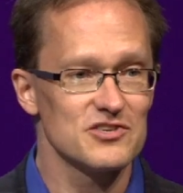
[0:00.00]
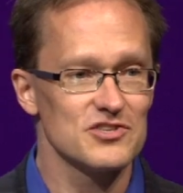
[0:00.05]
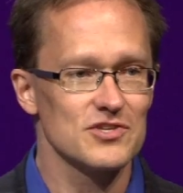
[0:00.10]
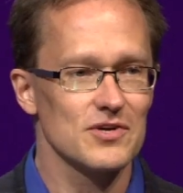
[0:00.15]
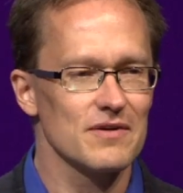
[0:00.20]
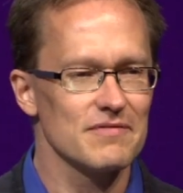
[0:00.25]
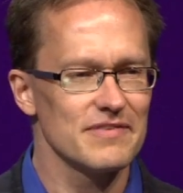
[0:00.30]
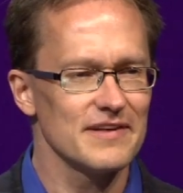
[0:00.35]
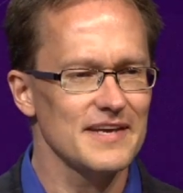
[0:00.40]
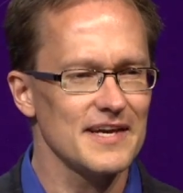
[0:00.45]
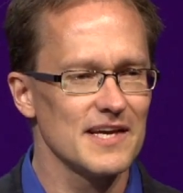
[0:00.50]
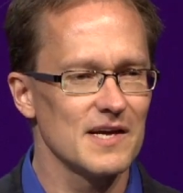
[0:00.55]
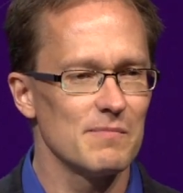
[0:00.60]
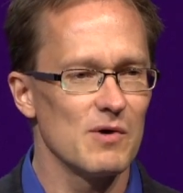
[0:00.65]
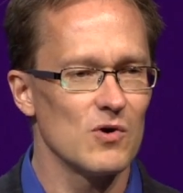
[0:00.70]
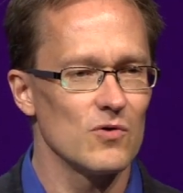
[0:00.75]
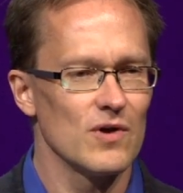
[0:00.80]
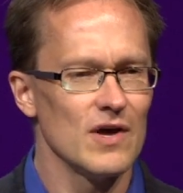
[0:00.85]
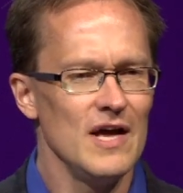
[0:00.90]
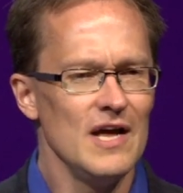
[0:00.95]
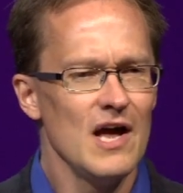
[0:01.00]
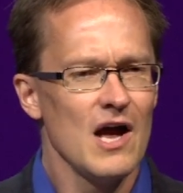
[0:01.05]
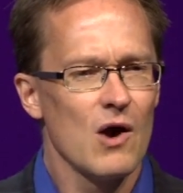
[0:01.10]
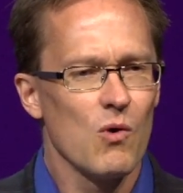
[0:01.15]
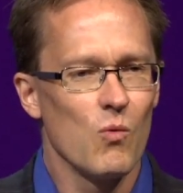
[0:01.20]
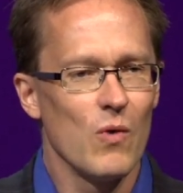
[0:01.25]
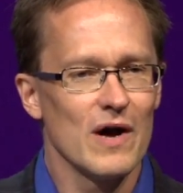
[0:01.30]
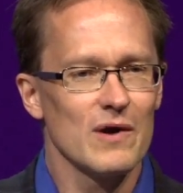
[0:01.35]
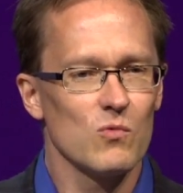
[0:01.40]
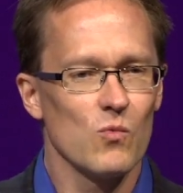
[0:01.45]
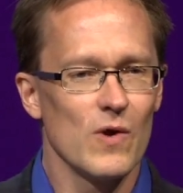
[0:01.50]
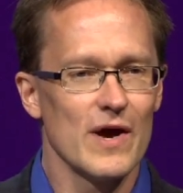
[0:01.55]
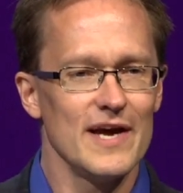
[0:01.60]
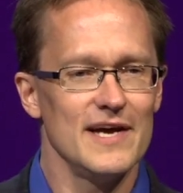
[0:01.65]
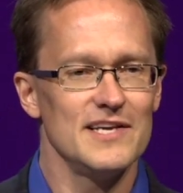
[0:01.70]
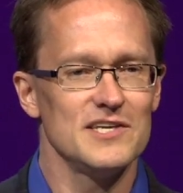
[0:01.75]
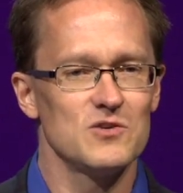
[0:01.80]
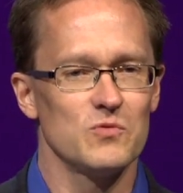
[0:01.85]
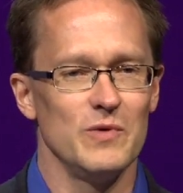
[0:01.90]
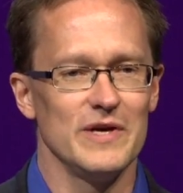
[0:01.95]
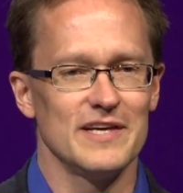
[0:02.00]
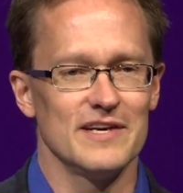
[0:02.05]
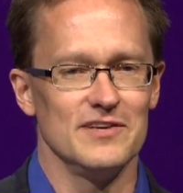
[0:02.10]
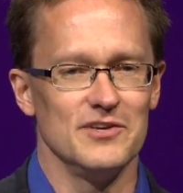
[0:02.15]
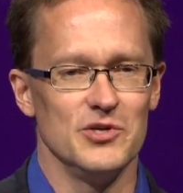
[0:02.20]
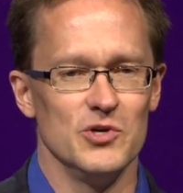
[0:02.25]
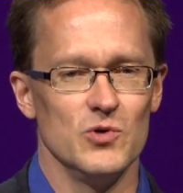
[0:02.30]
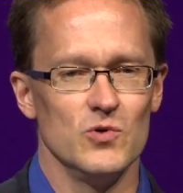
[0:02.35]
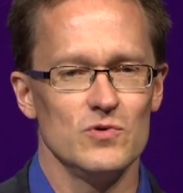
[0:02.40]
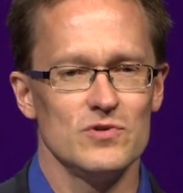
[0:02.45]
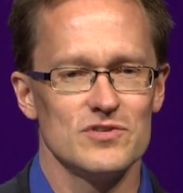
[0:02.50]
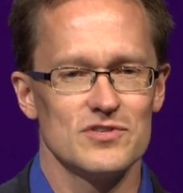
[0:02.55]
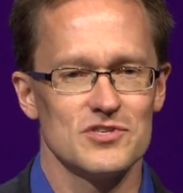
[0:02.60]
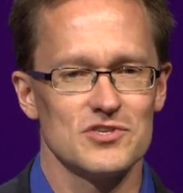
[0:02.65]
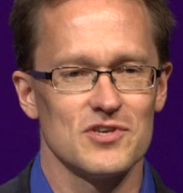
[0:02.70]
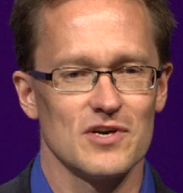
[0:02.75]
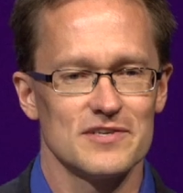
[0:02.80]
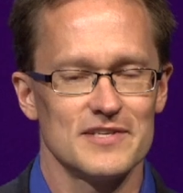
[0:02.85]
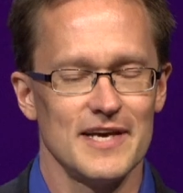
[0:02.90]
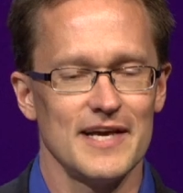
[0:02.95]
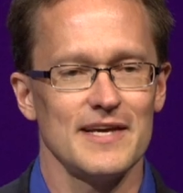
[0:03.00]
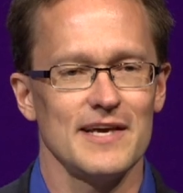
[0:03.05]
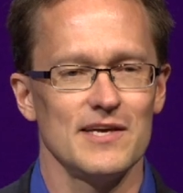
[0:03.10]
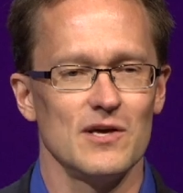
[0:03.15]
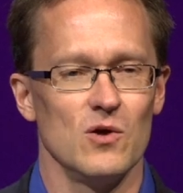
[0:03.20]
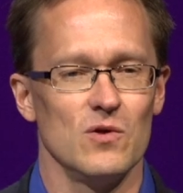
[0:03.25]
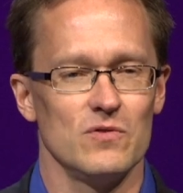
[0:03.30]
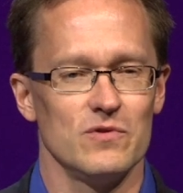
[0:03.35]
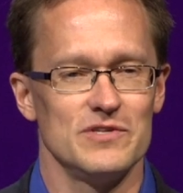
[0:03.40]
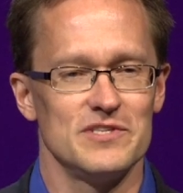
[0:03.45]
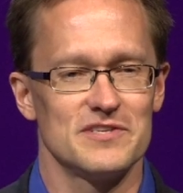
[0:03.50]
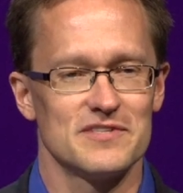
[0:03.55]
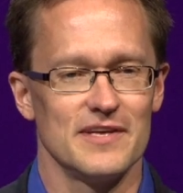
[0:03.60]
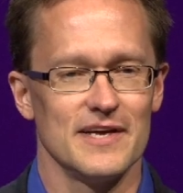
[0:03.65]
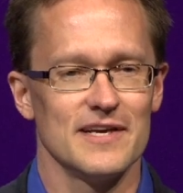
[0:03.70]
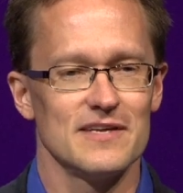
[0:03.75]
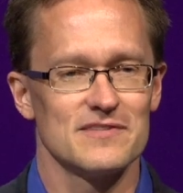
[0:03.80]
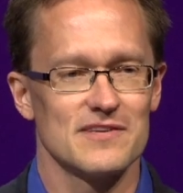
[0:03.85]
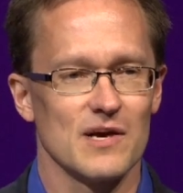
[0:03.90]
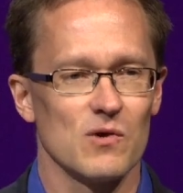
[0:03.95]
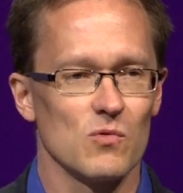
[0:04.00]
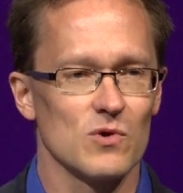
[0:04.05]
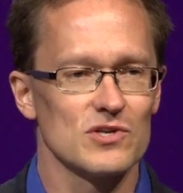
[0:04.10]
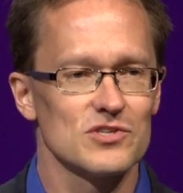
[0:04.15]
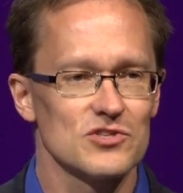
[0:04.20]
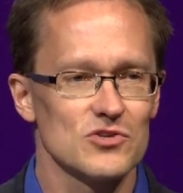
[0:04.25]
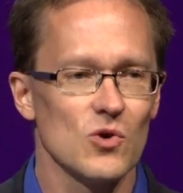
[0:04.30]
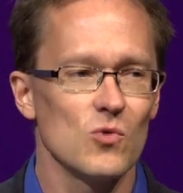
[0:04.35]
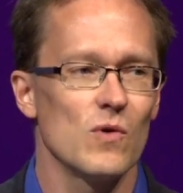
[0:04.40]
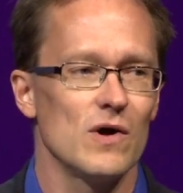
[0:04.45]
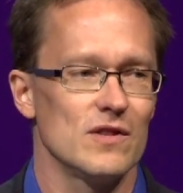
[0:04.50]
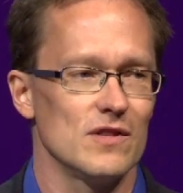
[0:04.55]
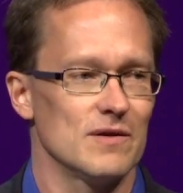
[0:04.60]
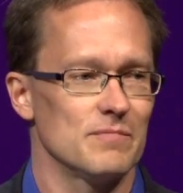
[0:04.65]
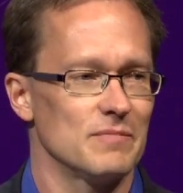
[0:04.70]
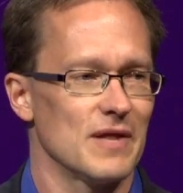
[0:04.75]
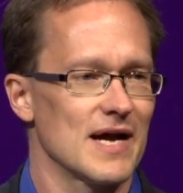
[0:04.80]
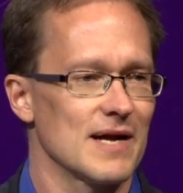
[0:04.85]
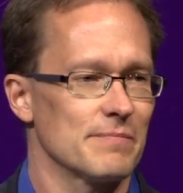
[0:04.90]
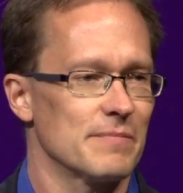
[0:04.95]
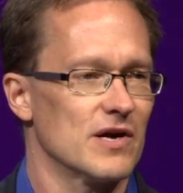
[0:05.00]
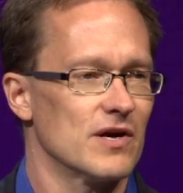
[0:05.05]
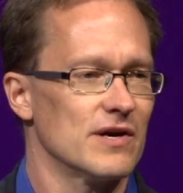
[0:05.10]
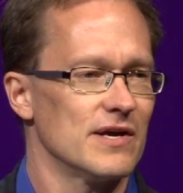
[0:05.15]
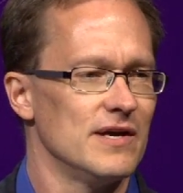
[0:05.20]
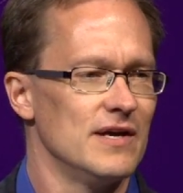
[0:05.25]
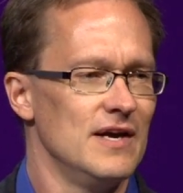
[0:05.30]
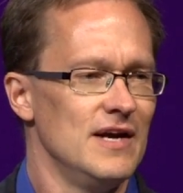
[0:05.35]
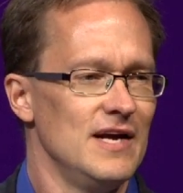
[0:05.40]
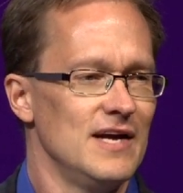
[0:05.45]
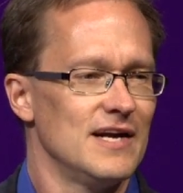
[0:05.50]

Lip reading: to start thinking about what ways we can use to start taking all these things that work so well on BlackBerry